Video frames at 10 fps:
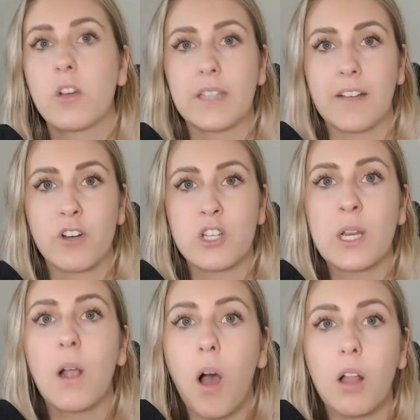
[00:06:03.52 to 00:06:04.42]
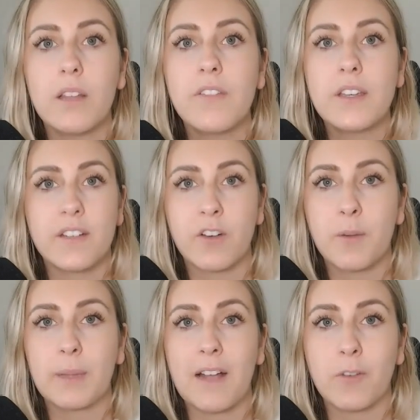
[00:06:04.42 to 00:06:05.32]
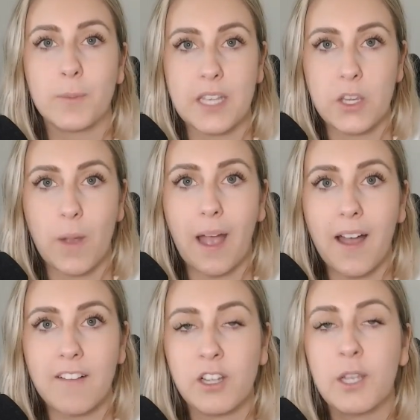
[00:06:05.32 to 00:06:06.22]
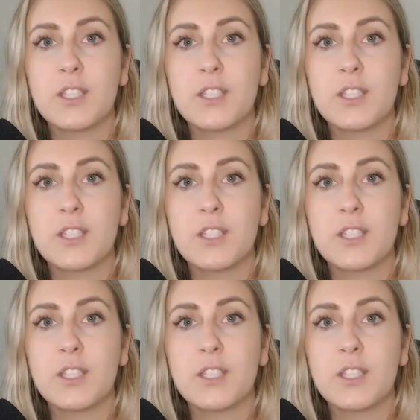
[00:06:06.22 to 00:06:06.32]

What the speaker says: you're leveraging all of the different platforms that you have.